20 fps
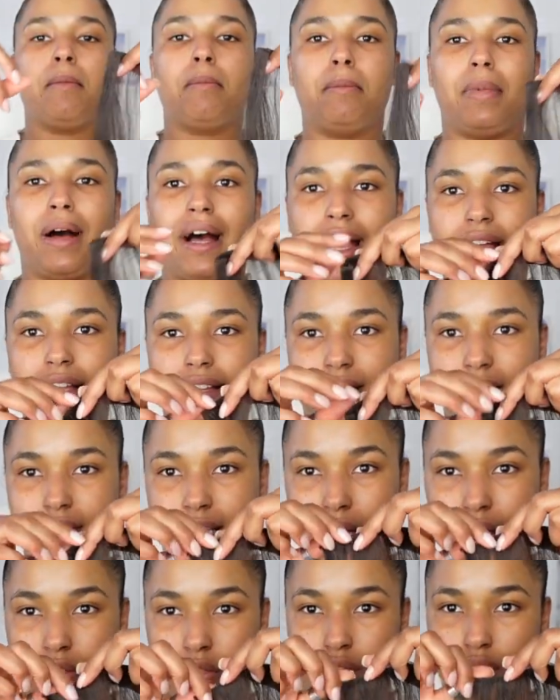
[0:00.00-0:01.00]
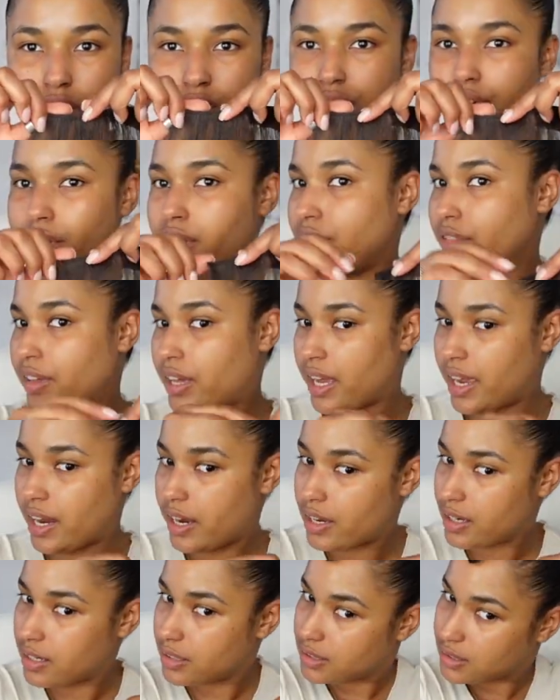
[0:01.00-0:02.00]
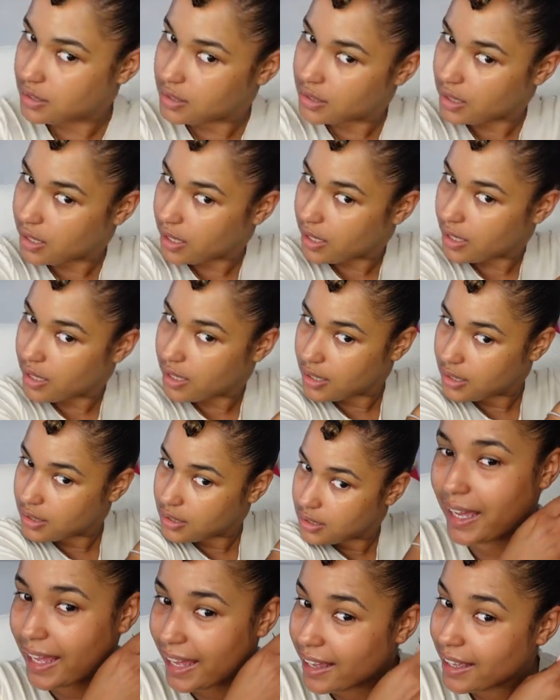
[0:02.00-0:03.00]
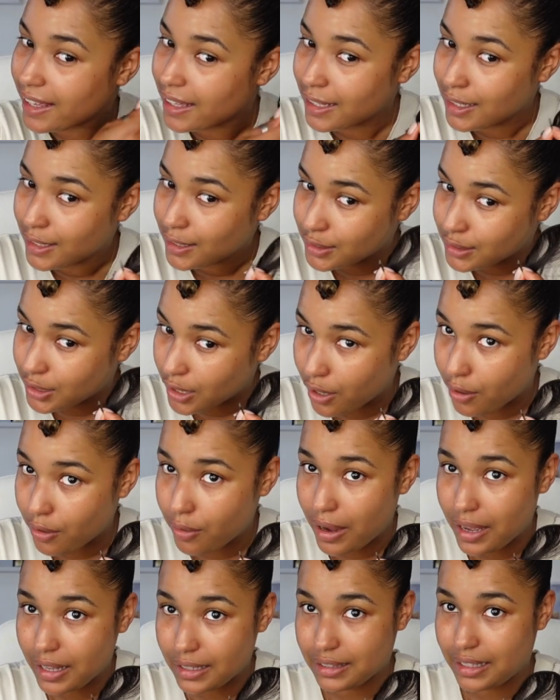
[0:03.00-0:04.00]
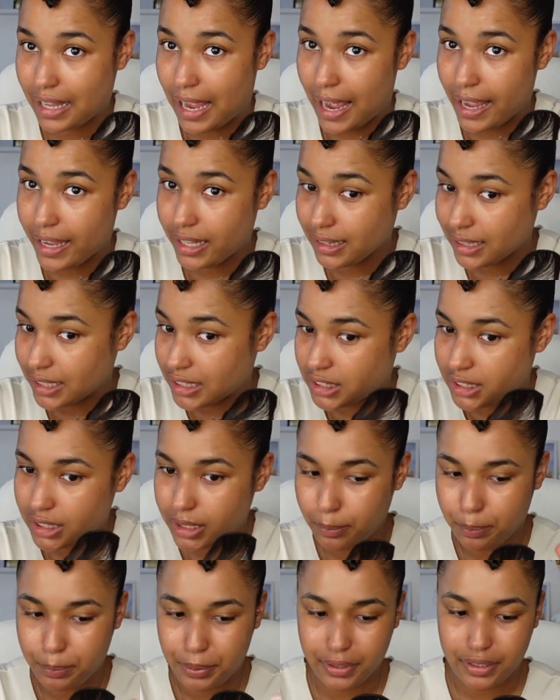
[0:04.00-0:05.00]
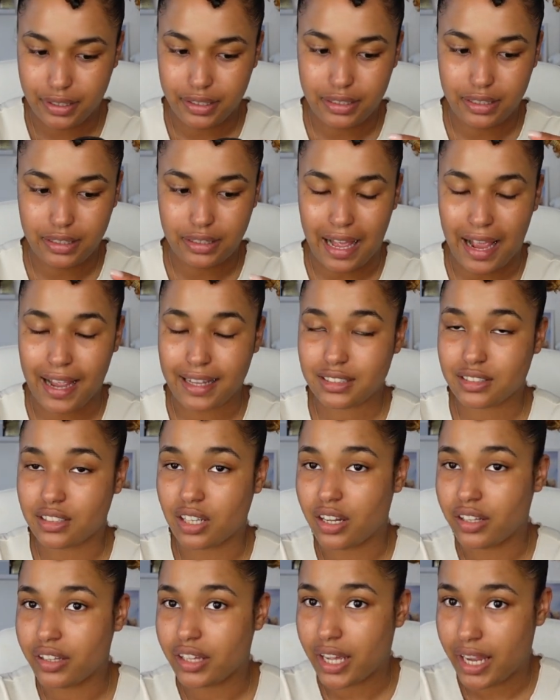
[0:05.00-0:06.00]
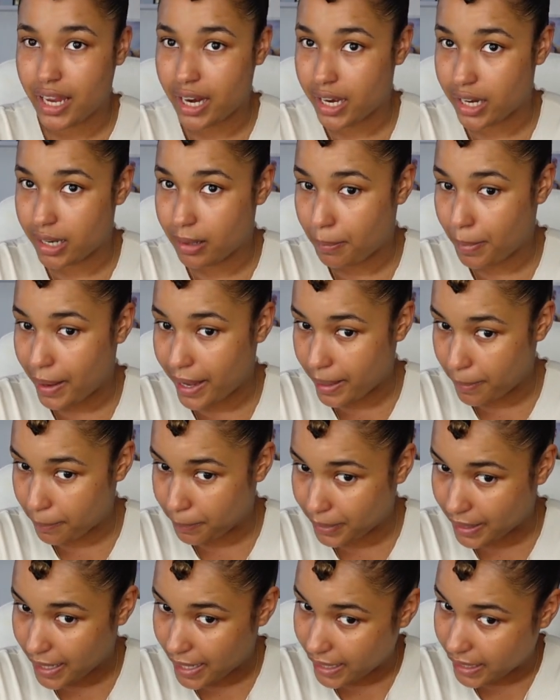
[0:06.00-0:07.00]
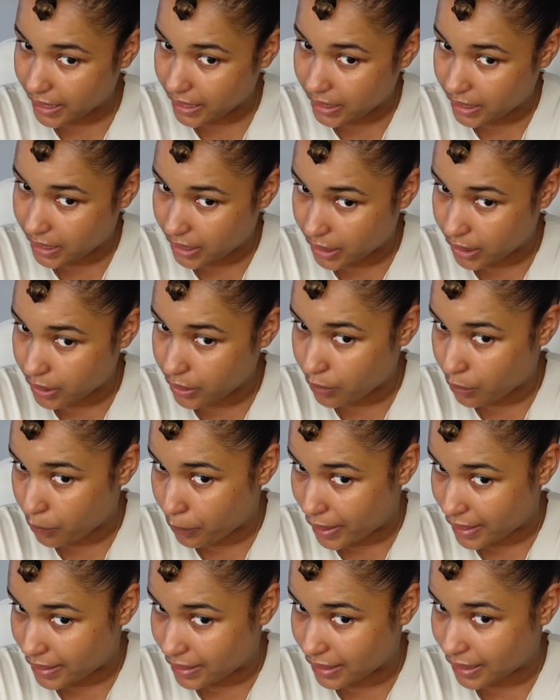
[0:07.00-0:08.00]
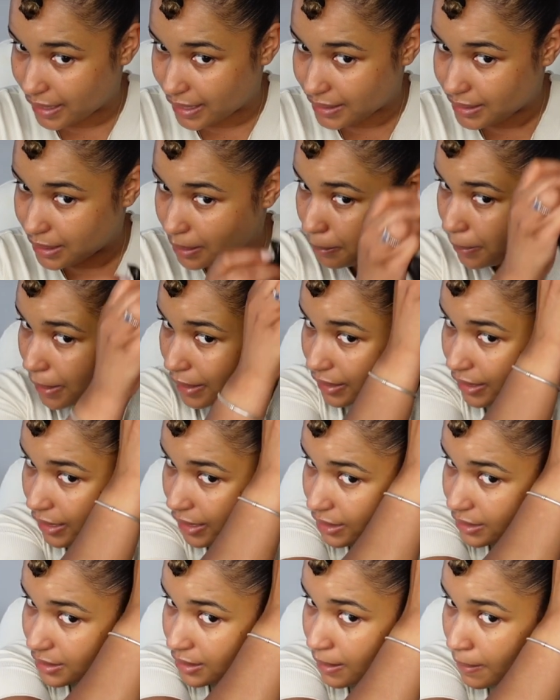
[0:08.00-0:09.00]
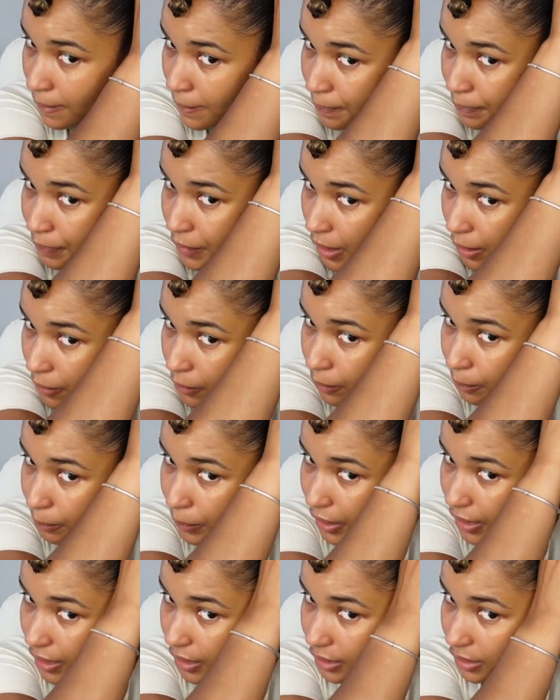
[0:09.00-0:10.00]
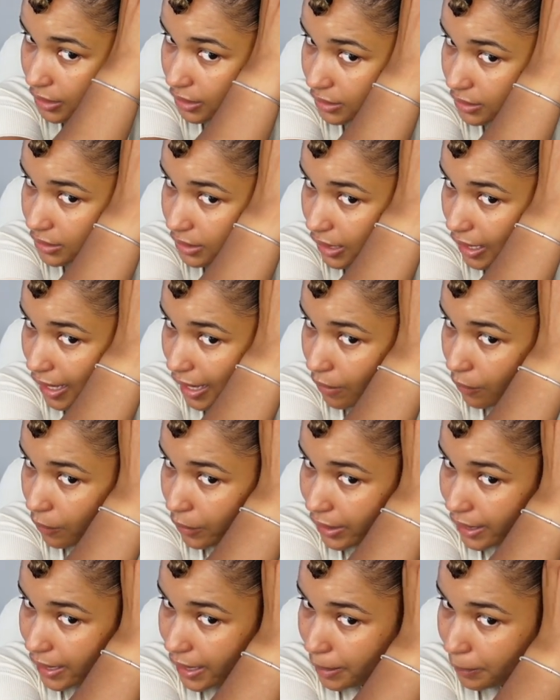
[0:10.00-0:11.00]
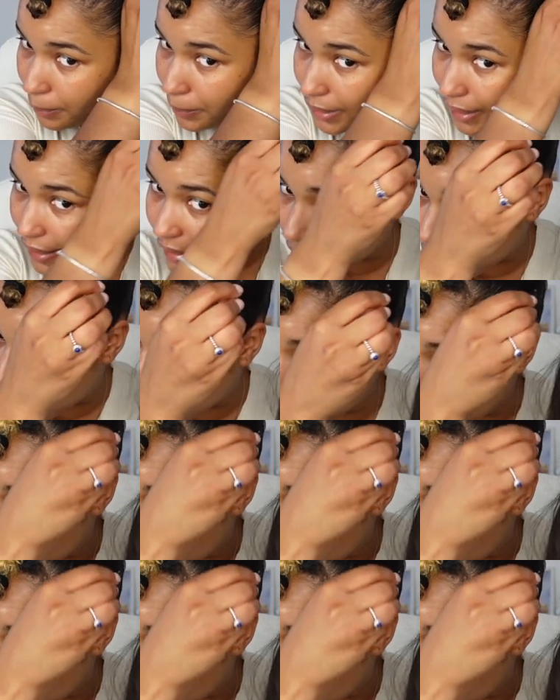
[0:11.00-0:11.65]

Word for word: by the end of one of the hairs and okay so I literally put, I start the hair by applying here where the elastic band is because when I applied like